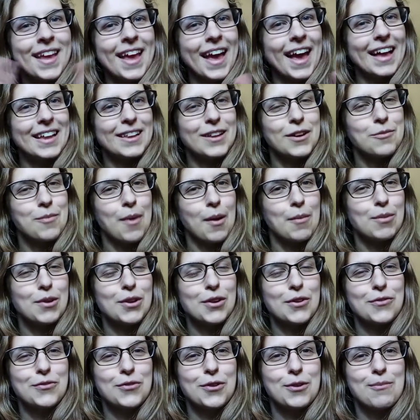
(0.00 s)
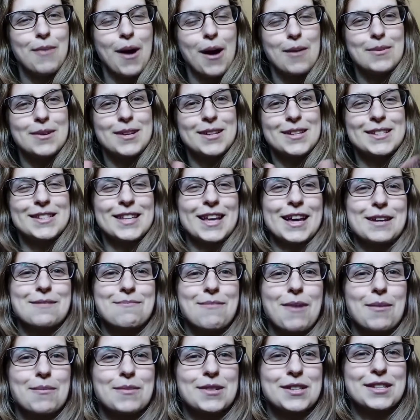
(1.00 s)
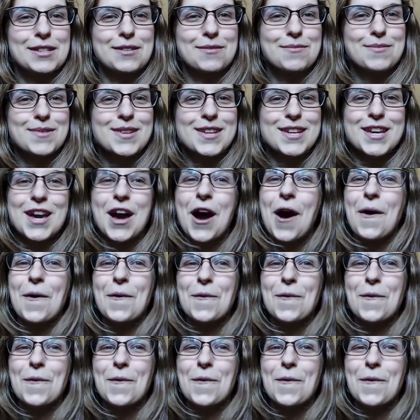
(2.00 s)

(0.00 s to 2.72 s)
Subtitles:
Hello my beautiful mamas and mamas to be.